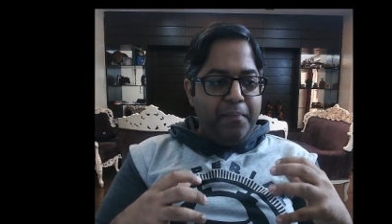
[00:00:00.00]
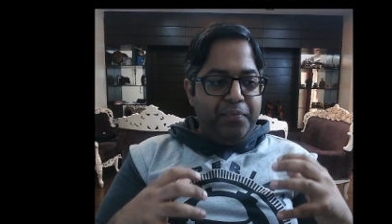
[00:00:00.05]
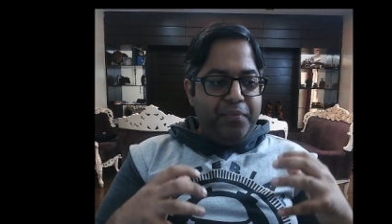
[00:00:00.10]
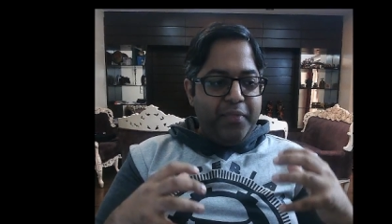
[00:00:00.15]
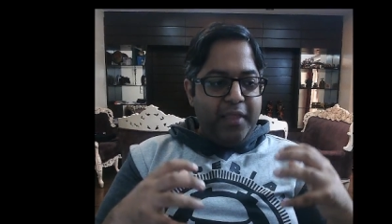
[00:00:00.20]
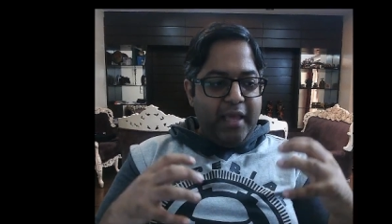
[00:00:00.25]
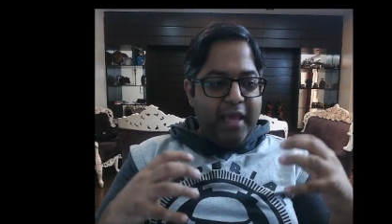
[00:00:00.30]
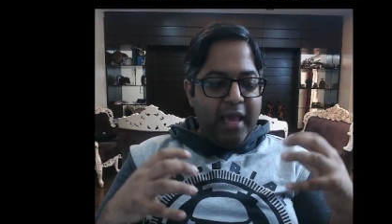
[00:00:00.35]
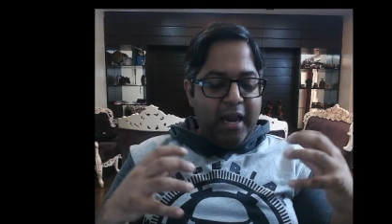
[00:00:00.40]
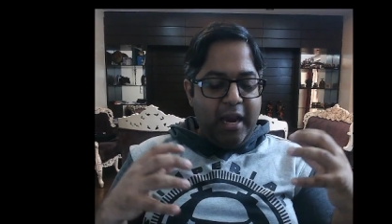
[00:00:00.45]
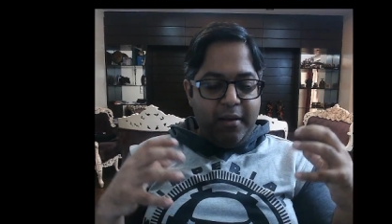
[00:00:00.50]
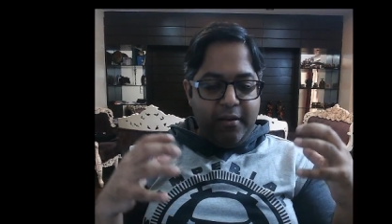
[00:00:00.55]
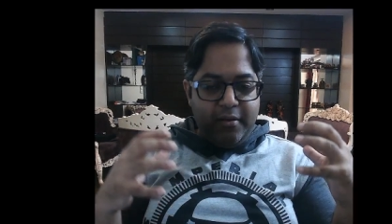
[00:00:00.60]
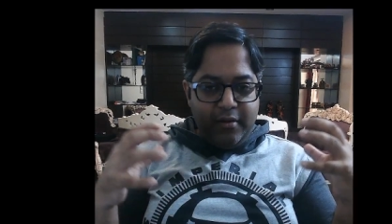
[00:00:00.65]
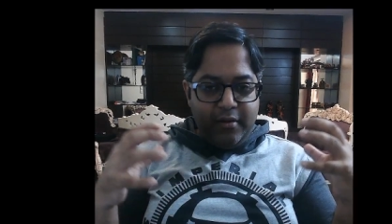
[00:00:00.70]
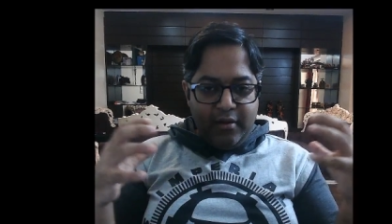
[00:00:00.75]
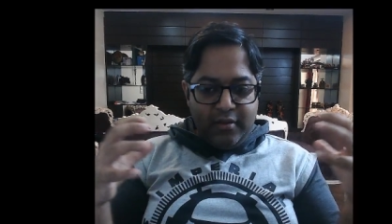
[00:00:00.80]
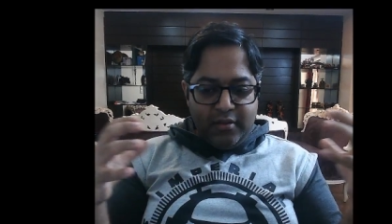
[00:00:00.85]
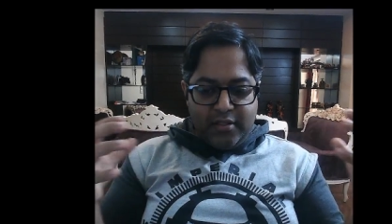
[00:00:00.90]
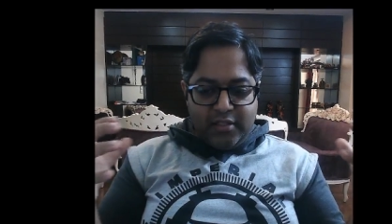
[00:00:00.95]
getting
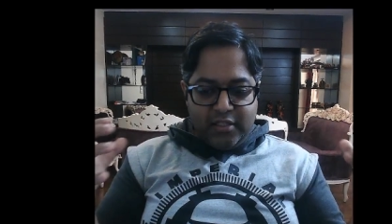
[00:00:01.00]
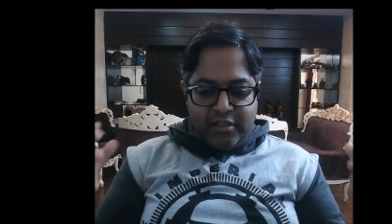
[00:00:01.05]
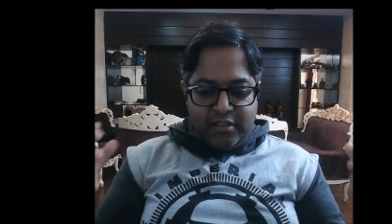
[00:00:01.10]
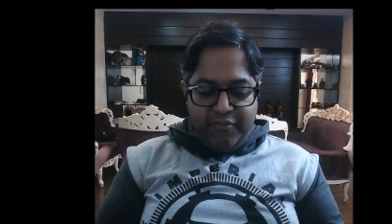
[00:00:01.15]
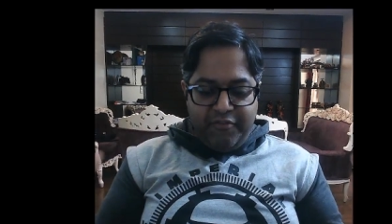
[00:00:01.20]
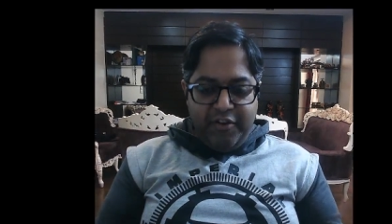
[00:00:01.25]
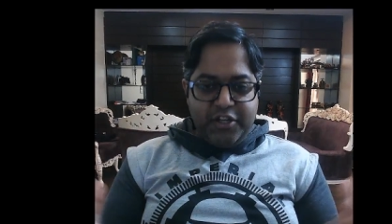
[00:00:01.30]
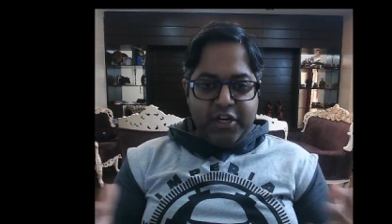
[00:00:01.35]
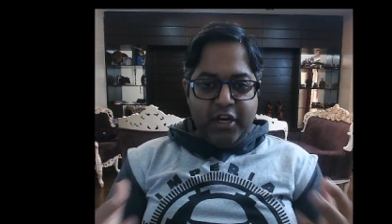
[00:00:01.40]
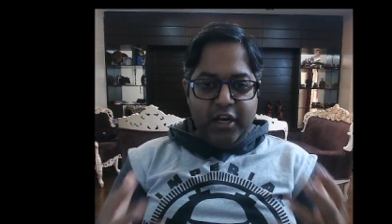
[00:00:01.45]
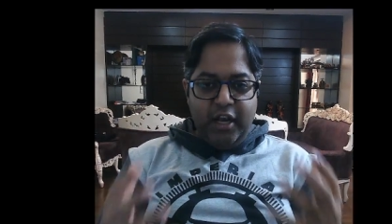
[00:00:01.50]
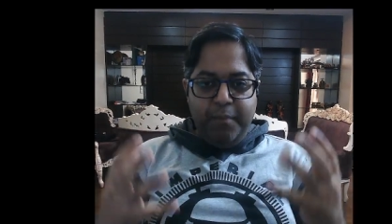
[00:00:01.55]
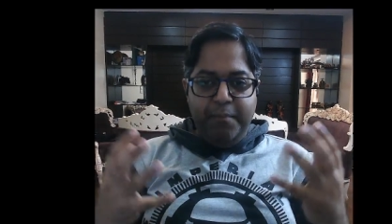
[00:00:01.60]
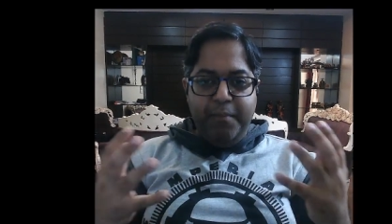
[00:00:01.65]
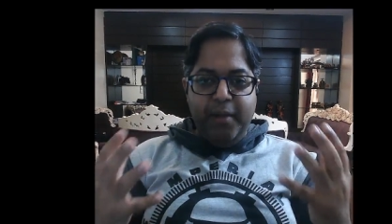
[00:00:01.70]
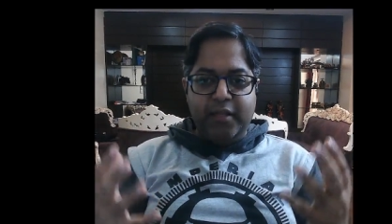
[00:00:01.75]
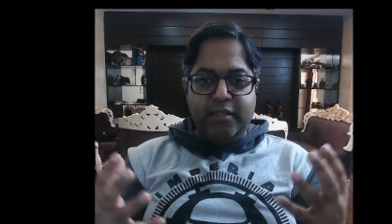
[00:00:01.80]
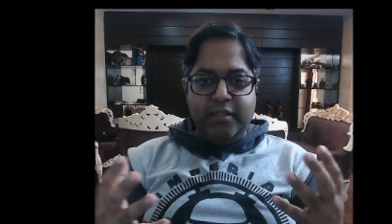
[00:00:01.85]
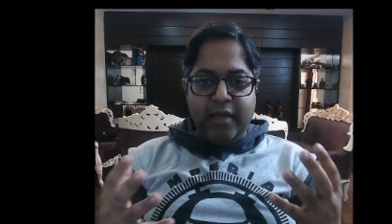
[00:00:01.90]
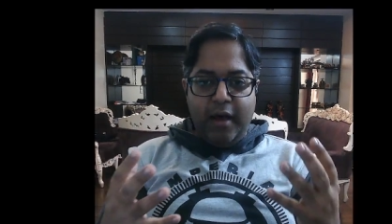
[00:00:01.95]
sufficiently
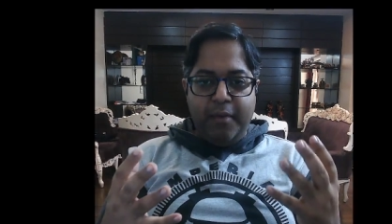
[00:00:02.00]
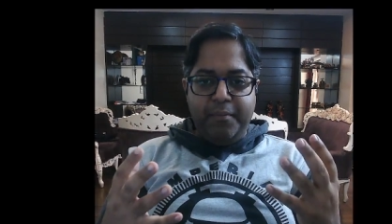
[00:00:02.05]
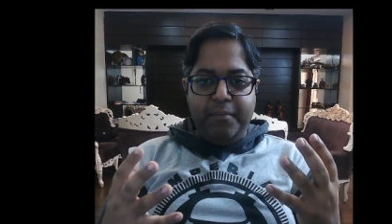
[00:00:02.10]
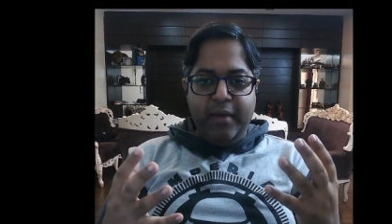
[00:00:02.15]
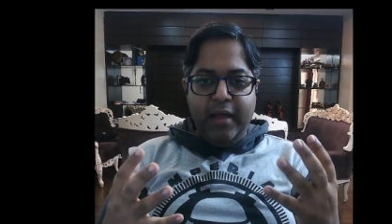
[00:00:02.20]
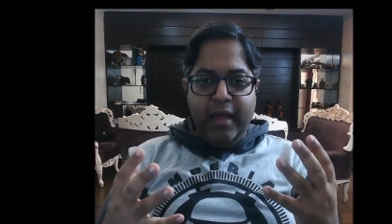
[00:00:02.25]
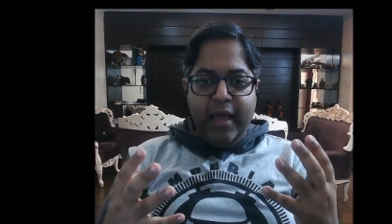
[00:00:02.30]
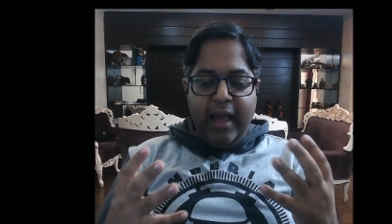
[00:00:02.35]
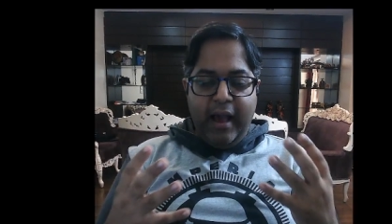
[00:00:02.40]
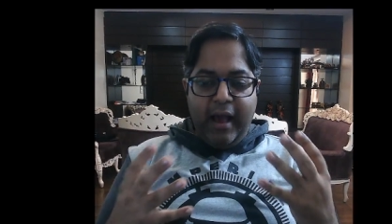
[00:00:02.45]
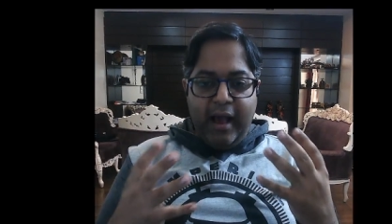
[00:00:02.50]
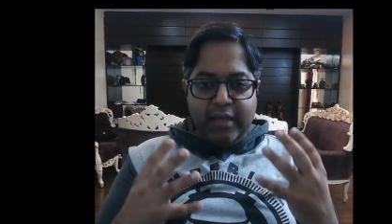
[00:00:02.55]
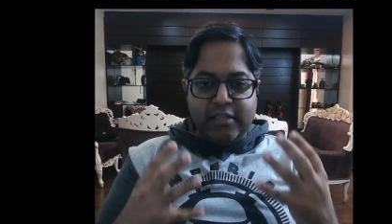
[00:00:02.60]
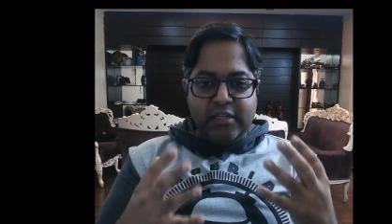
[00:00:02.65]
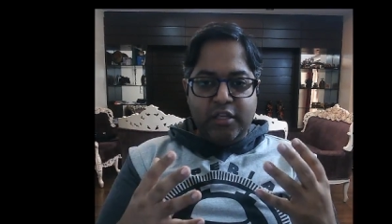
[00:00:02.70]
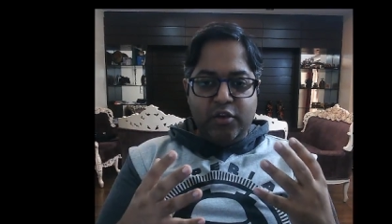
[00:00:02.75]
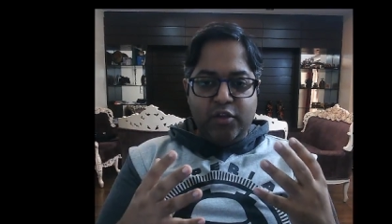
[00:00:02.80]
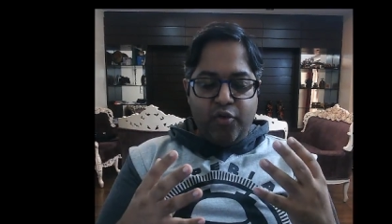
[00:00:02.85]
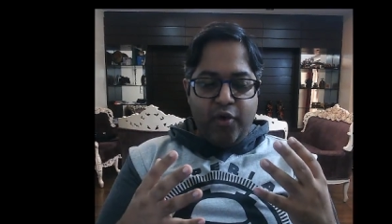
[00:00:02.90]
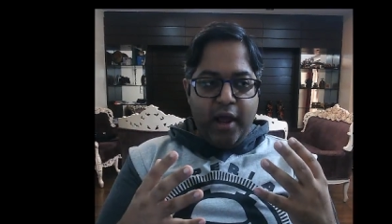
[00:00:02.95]
built up as a
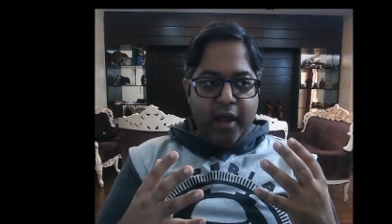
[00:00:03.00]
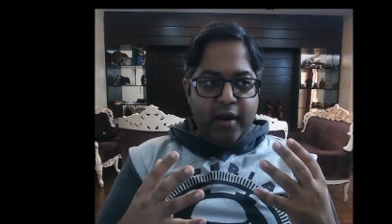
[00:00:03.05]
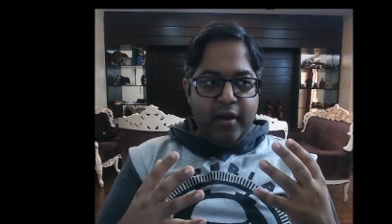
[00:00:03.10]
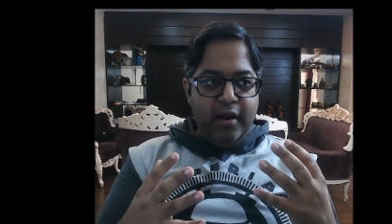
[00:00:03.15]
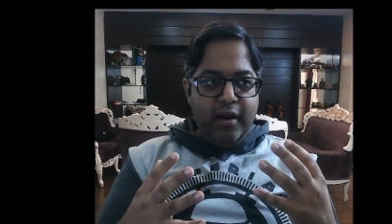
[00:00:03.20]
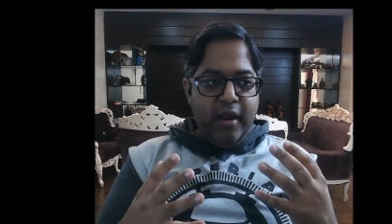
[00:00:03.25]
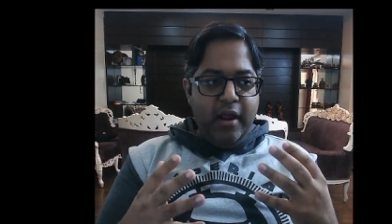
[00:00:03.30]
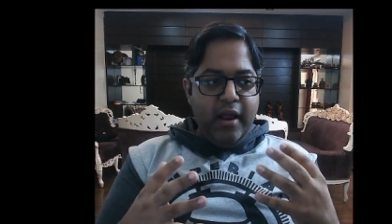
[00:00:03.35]
threat.